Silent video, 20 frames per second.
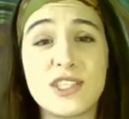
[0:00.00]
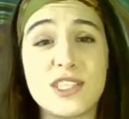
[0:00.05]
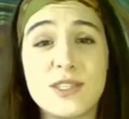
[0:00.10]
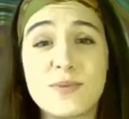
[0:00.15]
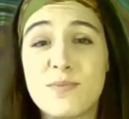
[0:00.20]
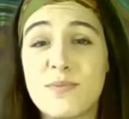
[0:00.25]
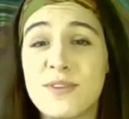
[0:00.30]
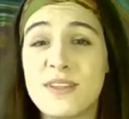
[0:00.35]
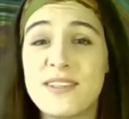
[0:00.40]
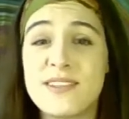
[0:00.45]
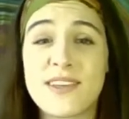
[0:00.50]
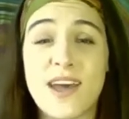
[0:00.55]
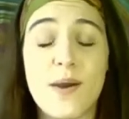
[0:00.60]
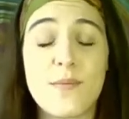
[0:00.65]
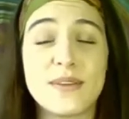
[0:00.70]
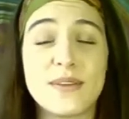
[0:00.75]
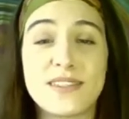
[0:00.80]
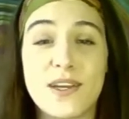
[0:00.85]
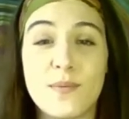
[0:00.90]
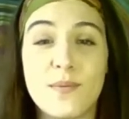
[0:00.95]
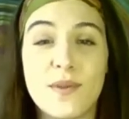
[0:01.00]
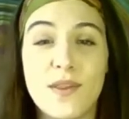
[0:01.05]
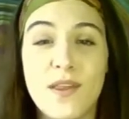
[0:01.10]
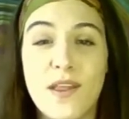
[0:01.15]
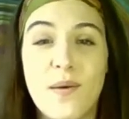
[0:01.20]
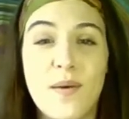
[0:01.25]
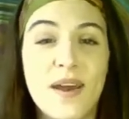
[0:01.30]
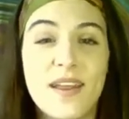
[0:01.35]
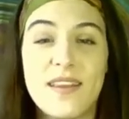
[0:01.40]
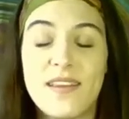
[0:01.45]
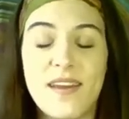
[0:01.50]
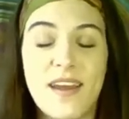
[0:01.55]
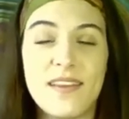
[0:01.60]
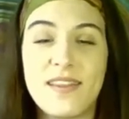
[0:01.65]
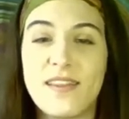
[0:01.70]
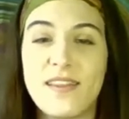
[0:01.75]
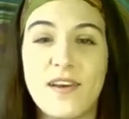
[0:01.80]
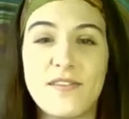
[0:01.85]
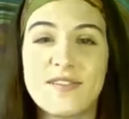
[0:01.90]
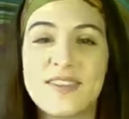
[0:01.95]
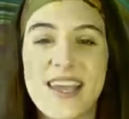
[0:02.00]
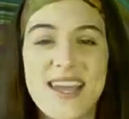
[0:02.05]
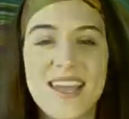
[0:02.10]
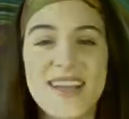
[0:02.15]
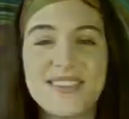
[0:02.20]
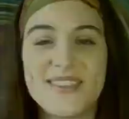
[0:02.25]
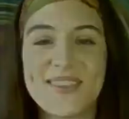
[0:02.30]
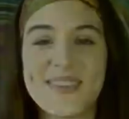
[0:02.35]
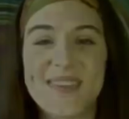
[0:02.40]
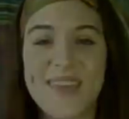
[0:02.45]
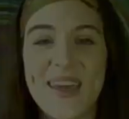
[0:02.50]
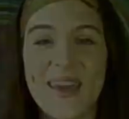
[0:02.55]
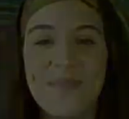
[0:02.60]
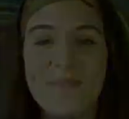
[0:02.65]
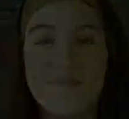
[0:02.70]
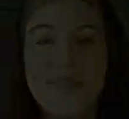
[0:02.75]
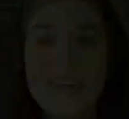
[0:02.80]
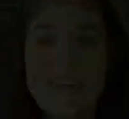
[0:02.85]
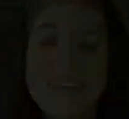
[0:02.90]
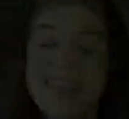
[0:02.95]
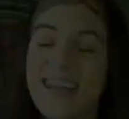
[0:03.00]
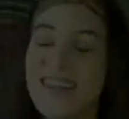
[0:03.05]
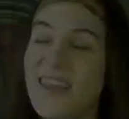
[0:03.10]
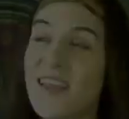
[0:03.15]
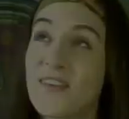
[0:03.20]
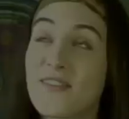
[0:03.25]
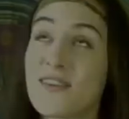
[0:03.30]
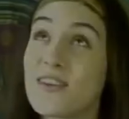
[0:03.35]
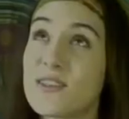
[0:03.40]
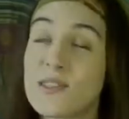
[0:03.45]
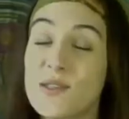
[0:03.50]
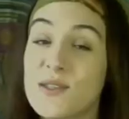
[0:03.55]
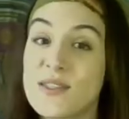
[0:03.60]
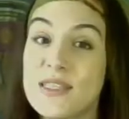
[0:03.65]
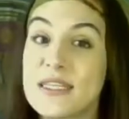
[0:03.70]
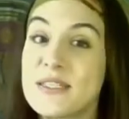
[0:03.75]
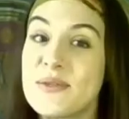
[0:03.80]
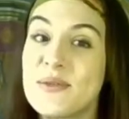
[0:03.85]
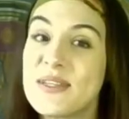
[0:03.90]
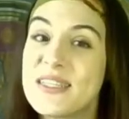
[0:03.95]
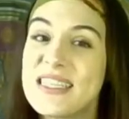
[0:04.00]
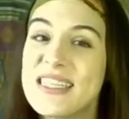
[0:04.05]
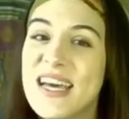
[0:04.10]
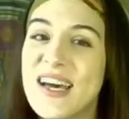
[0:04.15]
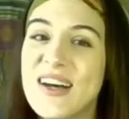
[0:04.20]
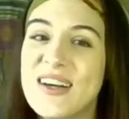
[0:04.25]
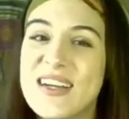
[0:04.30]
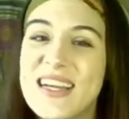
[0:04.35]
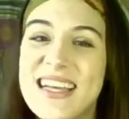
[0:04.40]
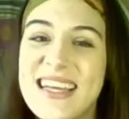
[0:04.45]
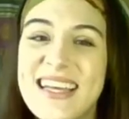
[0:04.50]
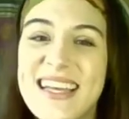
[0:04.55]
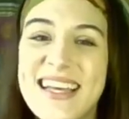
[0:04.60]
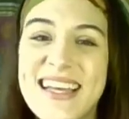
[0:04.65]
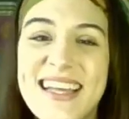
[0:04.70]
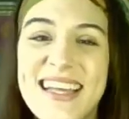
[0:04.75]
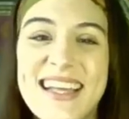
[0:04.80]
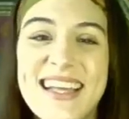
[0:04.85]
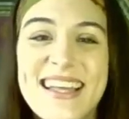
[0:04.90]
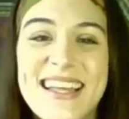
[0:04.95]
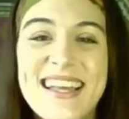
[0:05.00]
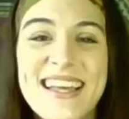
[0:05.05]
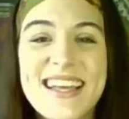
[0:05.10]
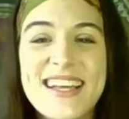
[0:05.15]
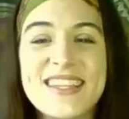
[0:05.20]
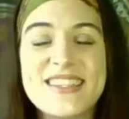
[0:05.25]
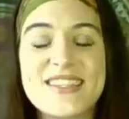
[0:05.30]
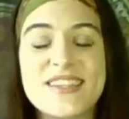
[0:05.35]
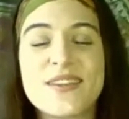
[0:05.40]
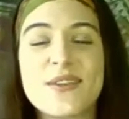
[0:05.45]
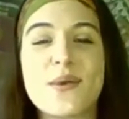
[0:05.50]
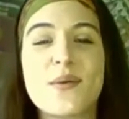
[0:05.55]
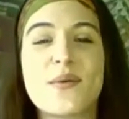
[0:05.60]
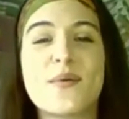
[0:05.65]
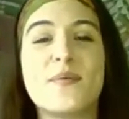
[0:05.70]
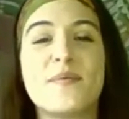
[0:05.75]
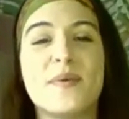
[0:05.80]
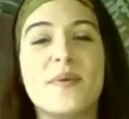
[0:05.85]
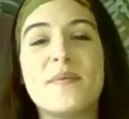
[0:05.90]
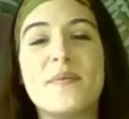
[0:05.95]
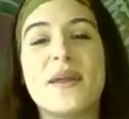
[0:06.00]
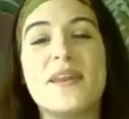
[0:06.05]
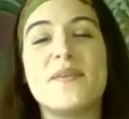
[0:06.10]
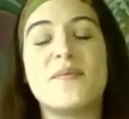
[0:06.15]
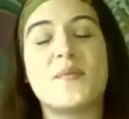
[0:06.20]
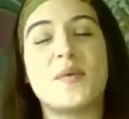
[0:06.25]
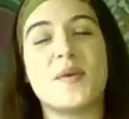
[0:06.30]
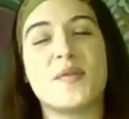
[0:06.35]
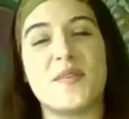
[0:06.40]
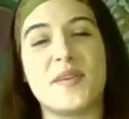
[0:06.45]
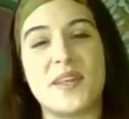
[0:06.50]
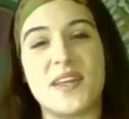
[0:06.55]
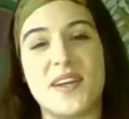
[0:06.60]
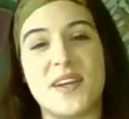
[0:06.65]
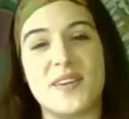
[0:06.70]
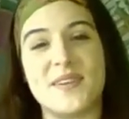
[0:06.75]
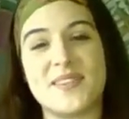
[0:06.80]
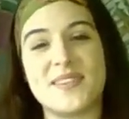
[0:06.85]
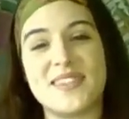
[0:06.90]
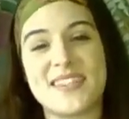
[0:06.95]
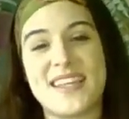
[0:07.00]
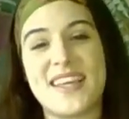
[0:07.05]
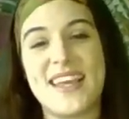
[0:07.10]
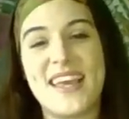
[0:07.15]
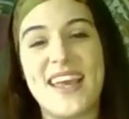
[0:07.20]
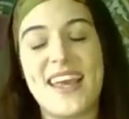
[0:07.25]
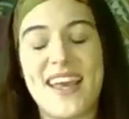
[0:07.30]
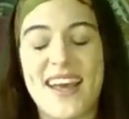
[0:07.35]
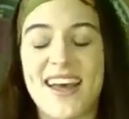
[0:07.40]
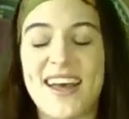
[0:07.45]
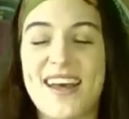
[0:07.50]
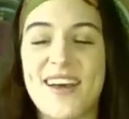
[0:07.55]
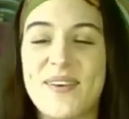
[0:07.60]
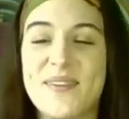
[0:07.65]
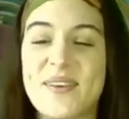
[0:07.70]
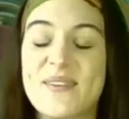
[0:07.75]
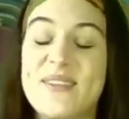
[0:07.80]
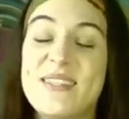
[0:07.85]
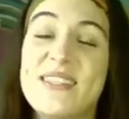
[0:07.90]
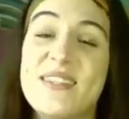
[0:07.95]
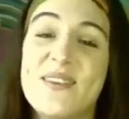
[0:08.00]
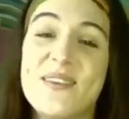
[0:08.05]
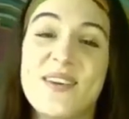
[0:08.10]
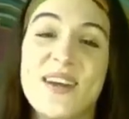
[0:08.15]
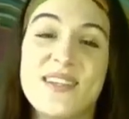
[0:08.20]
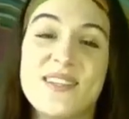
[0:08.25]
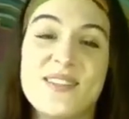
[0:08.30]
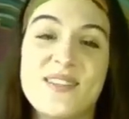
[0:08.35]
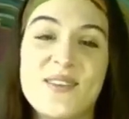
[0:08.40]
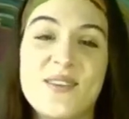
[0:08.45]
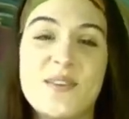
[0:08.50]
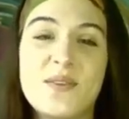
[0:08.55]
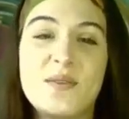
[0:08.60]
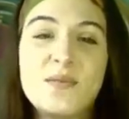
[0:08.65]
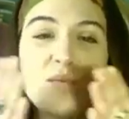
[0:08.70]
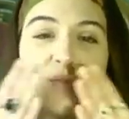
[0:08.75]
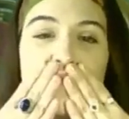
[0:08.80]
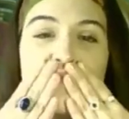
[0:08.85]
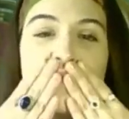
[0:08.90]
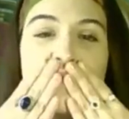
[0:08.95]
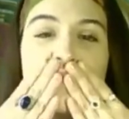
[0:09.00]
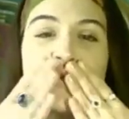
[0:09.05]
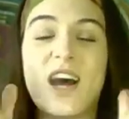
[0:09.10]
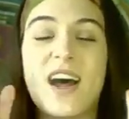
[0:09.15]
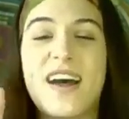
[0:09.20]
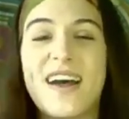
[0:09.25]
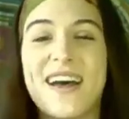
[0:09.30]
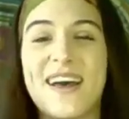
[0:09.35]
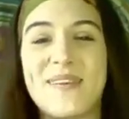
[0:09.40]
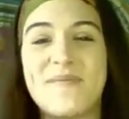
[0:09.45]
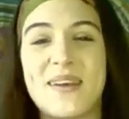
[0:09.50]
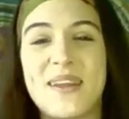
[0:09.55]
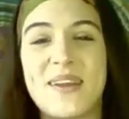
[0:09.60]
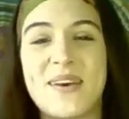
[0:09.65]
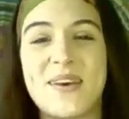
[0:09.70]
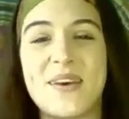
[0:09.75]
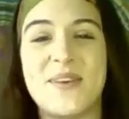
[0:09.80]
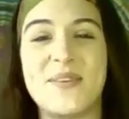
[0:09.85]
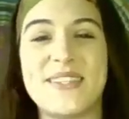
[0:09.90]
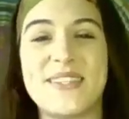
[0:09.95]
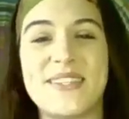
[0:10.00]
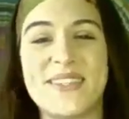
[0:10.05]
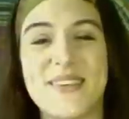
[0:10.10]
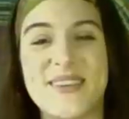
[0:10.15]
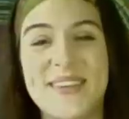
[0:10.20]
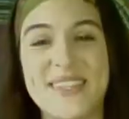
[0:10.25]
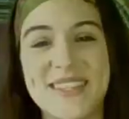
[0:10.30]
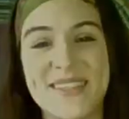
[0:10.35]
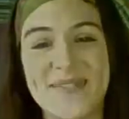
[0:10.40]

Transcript: please comment down below. I'd love to answer them. I love crystals, as you can tell. So there will be many more videos. I will see you guys soon. Mwah. I'm Menaho, and so it is, my